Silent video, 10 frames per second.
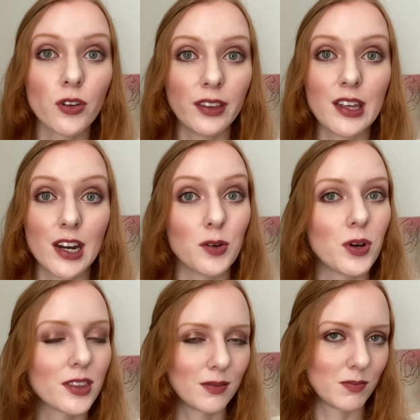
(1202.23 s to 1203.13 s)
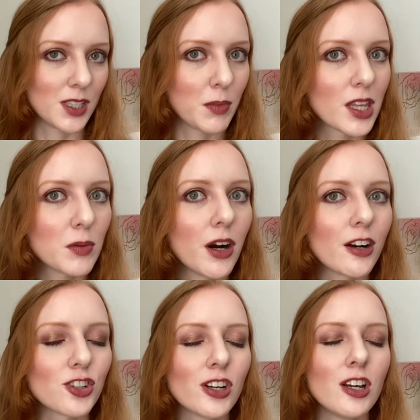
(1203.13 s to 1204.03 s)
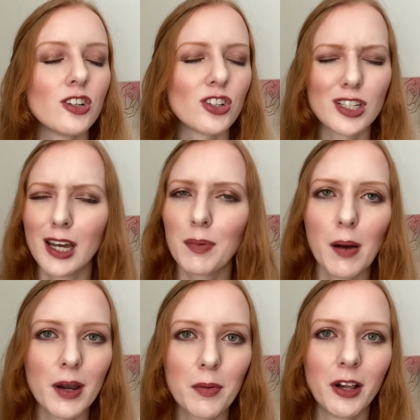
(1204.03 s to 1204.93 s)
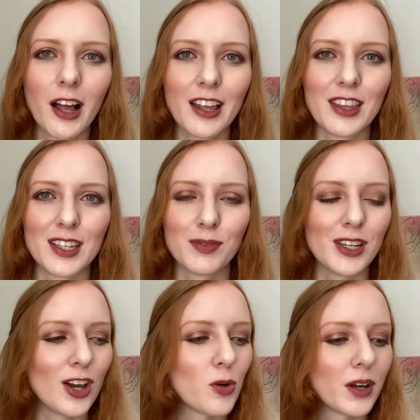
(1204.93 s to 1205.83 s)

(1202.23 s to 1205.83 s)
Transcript: that they did with Samantha March. She's kind of popping up a lot in this video,